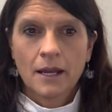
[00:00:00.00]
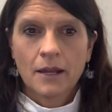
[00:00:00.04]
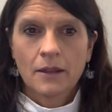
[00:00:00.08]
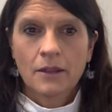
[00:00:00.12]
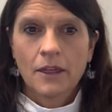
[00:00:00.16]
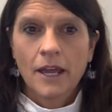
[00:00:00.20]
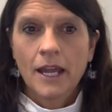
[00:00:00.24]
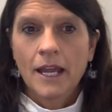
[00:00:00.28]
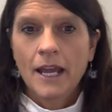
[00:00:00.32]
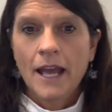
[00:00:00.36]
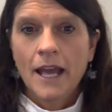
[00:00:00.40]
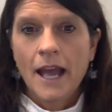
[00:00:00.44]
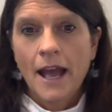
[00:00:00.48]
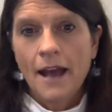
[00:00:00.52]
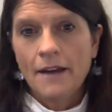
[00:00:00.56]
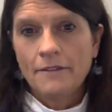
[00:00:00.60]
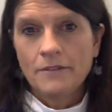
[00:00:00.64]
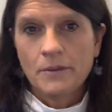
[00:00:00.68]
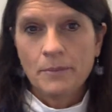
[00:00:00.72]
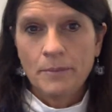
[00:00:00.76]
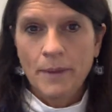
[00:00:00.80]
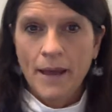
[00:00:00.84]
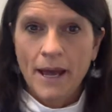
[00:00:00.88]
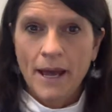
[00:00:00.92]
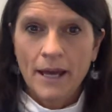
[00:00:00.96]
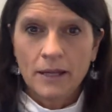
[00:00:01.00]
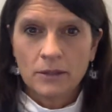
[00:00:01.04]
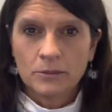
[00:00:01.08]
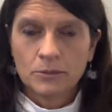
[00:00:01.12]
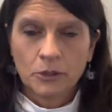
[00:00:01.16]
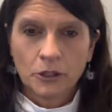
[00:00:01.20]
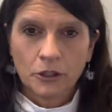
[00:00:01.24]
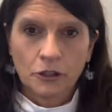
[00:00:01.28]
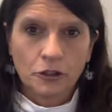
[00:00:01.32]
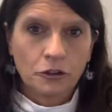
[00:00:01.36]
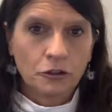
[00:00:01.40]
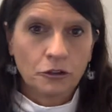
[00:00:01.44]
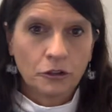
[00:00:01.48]
they have a
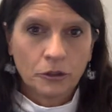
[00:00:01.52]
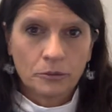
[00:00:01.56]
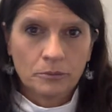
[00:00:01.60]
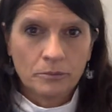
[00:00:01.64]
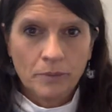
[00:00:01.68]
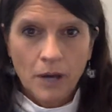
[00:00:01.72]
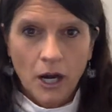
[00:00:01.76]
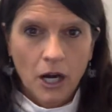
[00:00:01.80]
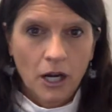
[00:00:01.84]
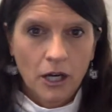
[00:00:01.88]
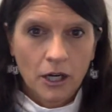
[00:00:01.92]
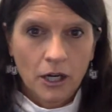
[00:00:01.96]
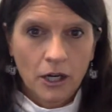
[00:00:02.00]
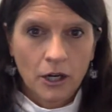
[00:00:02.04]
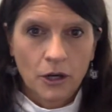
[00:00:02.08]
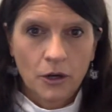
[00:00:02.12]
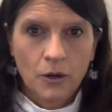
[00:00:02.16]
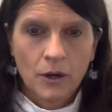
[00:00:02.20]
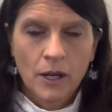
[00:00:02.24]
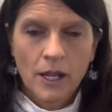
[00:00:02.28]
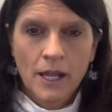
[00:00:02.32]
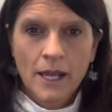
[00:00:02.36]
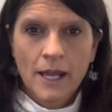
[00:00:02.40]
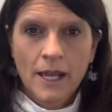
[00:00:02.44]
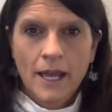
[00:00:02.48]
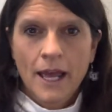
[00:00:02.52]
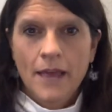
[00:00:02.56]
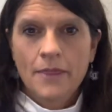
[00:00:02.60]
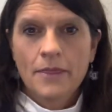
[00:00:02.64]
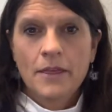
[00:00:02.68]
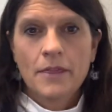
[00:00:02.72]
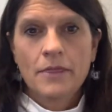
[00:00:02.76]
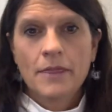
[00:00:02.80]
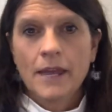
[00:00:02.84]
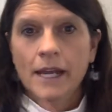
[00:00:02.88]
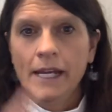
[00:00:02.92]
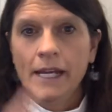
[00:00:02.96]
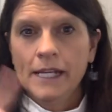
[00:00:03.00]
paddleboard you can borrow, and
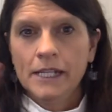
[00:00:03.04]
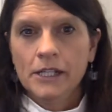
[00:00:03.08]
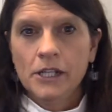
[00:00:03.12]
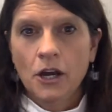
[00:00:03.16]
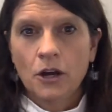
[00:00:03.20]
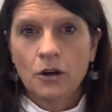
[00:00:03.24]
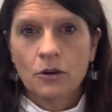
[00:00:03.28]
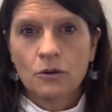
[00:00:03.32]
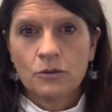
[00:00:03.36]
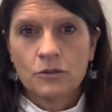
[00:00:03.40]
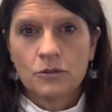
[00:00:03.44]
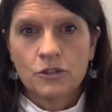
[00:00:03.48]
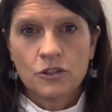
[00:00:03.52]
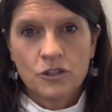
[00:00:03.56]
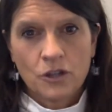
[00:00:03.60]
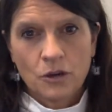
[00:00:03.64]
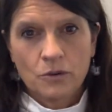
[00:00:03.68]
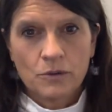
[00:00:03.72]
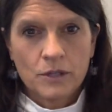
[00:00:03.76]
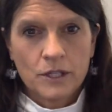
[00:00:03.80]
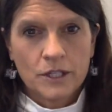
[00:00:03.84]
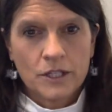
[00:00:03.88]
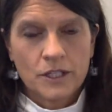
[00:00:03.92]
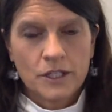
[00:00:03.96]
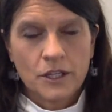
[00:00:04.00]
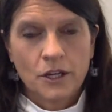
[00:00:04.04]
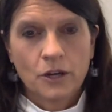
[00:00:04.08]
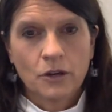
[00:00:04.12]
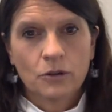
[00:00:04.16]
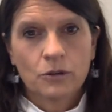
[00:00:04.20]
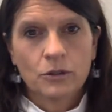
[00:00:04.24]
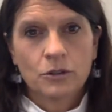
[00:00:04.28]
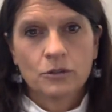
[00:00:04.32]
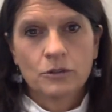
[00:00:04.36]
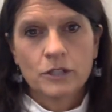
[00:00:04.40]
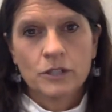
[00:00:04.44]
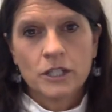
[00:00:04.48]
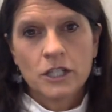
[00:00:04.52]
then they know
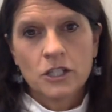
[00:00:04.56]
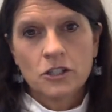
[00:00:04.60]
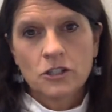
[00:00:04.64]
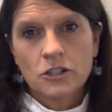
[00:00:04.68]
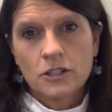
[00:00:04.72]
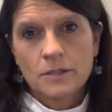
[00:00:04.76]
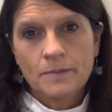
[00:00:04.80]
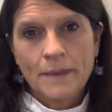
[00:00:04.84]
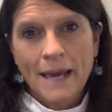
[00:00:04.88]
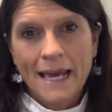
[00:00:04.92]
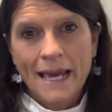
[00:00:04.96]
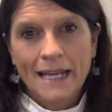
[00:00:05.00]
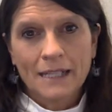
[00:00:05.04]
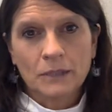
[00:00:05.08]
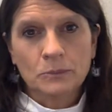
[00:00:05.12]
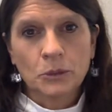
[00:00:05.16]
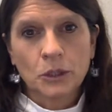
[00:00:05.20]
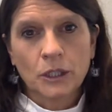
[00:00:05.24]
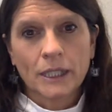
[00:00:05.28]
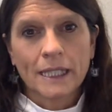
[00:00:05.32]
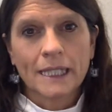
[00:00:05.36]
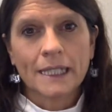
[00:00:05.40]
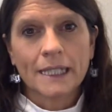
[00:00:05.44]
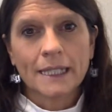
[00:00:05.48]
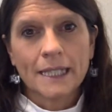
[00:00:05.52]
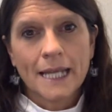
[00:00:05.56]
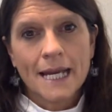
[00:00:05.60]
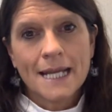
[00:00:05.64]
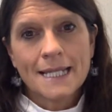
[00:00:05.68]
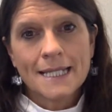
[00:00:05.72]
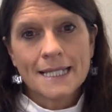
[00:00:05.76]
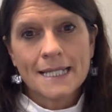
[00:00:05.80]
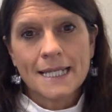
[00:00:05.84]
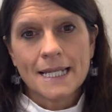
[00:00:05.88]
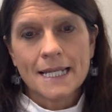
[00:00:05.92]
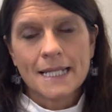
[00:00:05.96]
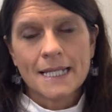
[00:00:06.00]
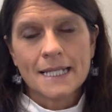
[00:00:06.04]
so-and-so who teaches paddleboarding
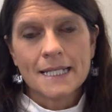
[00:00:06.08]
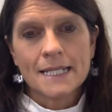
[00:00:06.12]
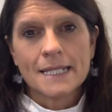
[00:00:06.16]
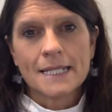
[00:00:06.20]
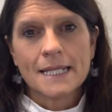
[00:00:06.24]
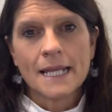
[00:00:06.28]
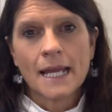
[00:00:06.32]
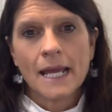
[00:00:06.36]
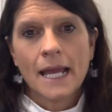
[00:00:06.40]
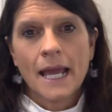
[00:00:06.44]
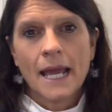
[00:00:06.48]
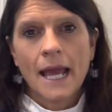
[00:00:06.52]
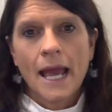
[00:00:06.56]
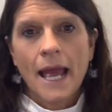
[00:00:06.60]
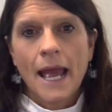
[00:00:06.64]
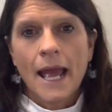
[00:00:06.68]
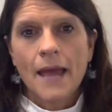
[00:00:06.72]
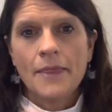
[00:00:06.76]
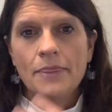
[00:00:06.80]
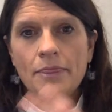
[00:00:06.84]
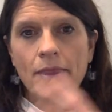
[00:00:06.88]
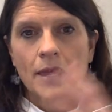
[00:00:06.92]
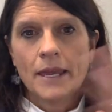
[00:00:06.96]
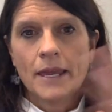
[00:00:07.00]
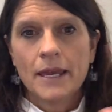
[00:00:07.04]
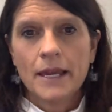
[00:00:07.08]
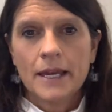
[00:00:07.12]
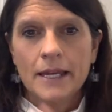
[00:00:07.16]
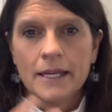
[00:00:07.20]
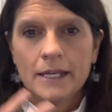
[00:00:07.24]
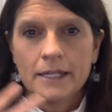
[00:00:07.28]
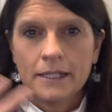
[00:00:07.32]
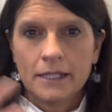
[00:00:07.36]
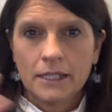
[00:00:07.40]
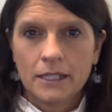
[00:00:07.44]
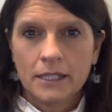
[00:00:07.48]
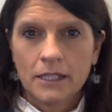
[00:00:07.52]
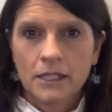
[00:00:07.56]
lessons, and
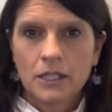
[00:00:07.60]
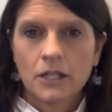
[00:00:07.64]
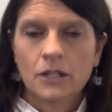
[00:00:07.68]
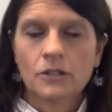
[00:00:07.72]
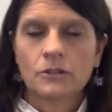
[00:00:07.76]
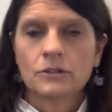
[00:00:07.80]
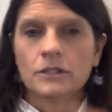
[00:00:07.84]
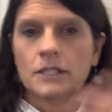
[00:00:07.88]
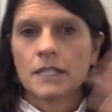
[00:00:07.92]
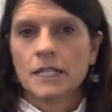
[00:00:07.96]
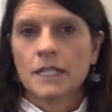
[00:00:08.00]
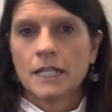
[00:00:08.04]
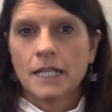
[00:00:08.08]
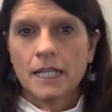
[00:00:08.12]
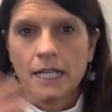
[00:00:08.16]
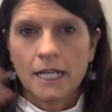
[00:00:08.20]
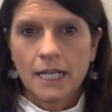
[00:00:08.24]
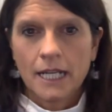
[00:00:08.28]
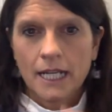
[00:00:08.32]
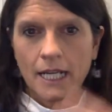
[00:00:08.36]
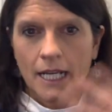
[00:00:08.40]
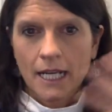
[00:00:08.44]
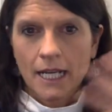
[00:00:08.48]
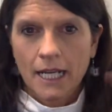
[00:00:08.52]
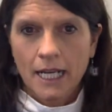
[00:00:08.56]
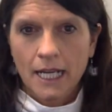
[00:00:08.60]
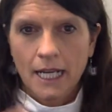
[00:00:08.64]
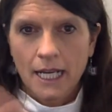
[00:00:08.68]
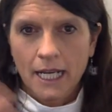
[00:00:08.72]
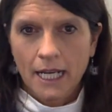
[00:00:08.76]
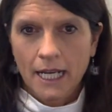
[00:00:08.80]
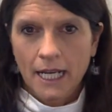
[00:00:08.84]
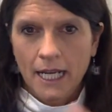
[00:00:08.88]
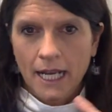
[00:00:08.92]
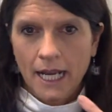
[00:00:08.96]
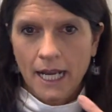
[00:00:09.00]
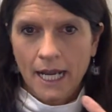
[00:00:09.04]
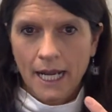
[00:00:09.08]
then, you know,
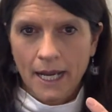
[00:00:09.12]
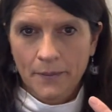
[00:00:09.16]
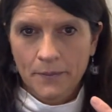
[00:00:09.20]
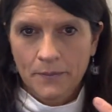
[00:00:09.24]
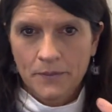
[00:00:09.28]
da-da-da-da-da-da-da-da.